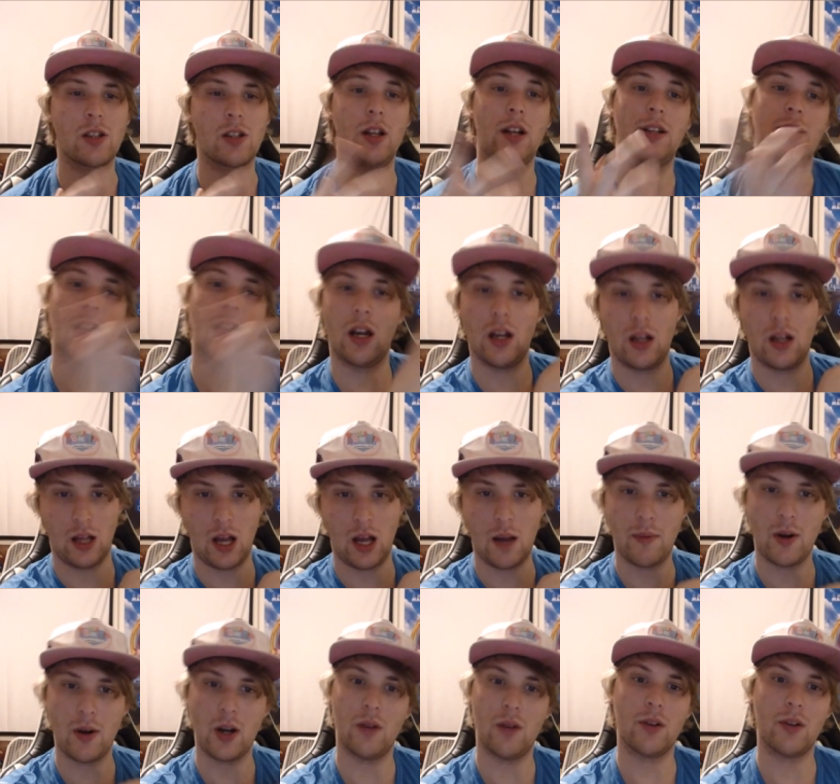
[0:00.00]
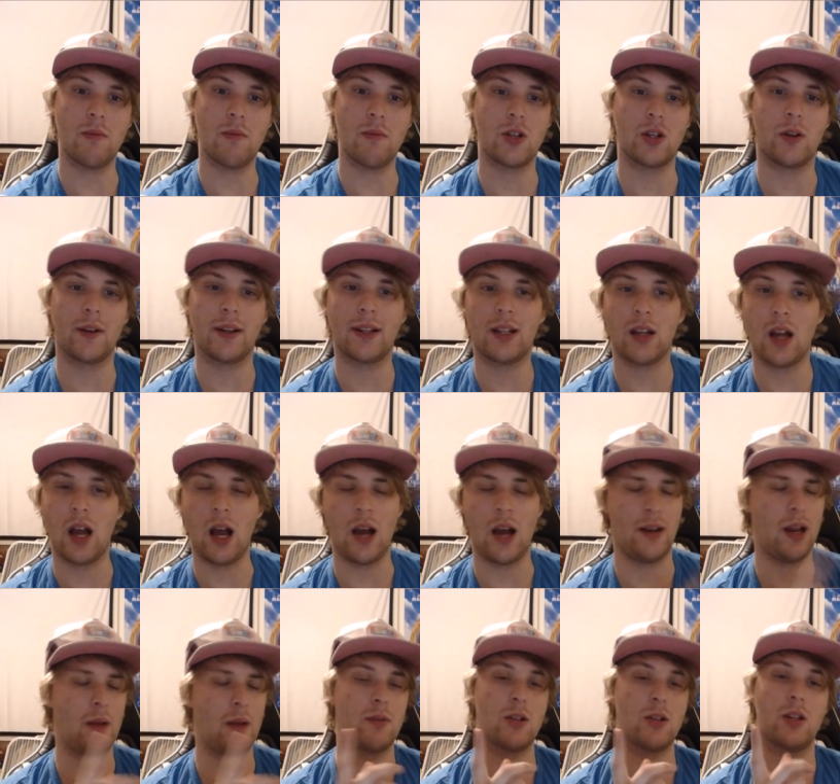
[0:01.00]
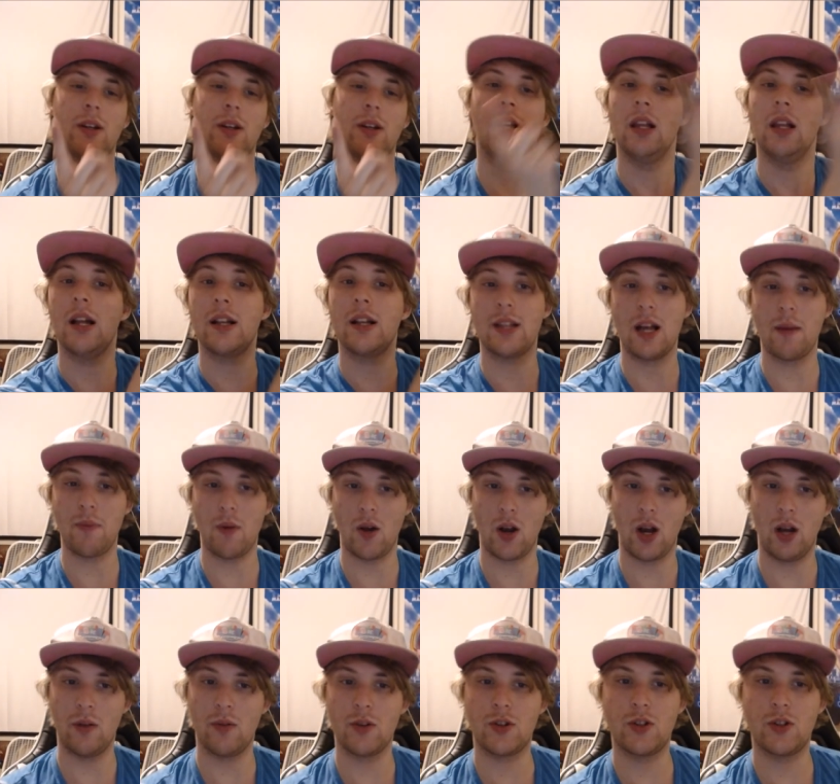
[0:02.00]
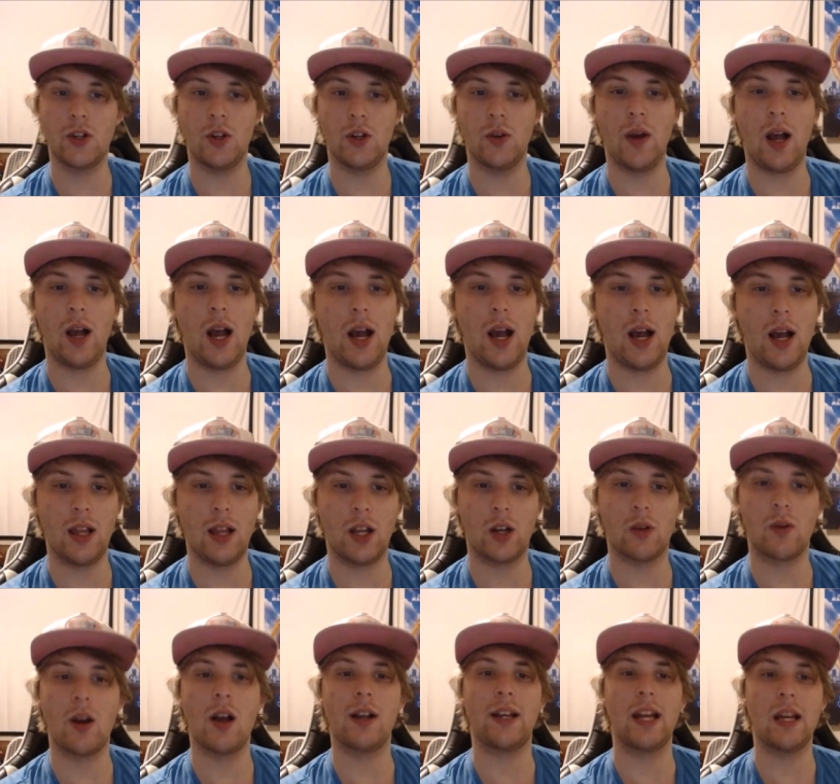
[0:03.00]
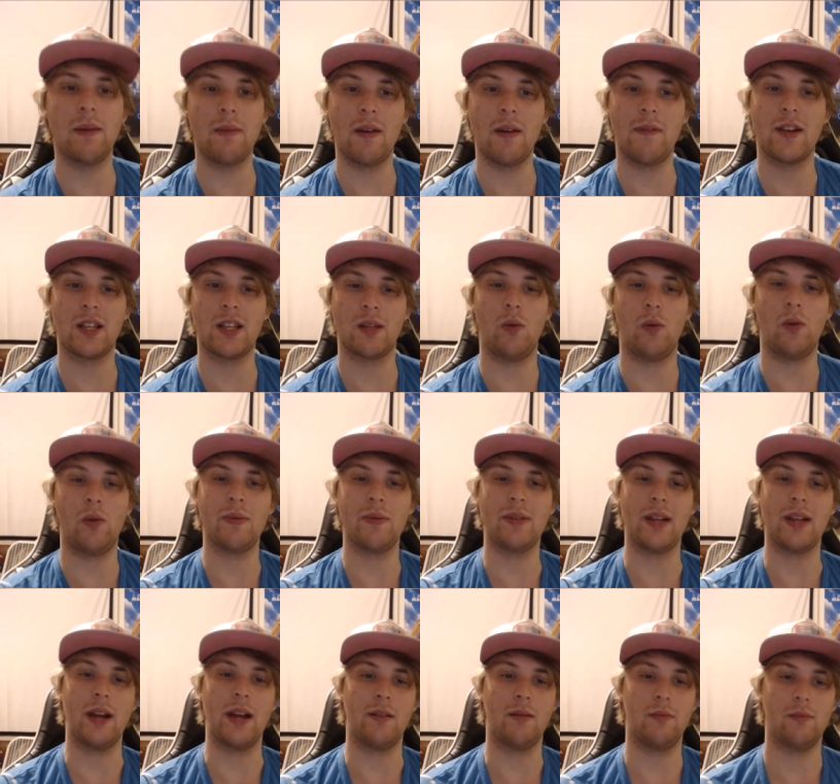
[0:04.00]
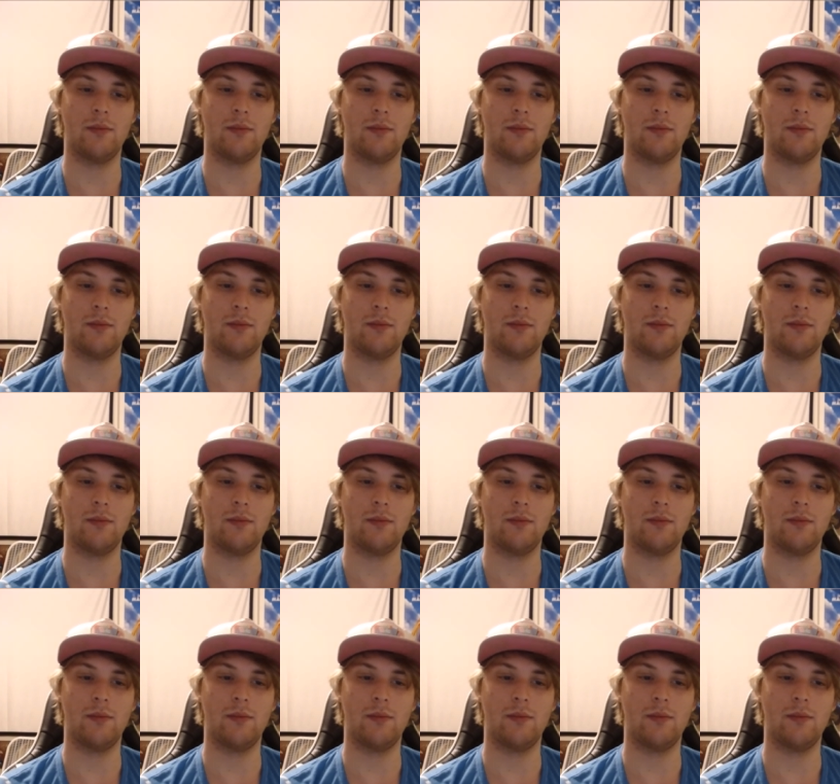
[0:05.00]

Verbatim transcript: So let's on, hop on over to Missouri, uh, not Missouri, let's hop on over to uh, Little Rock Anime Festival website.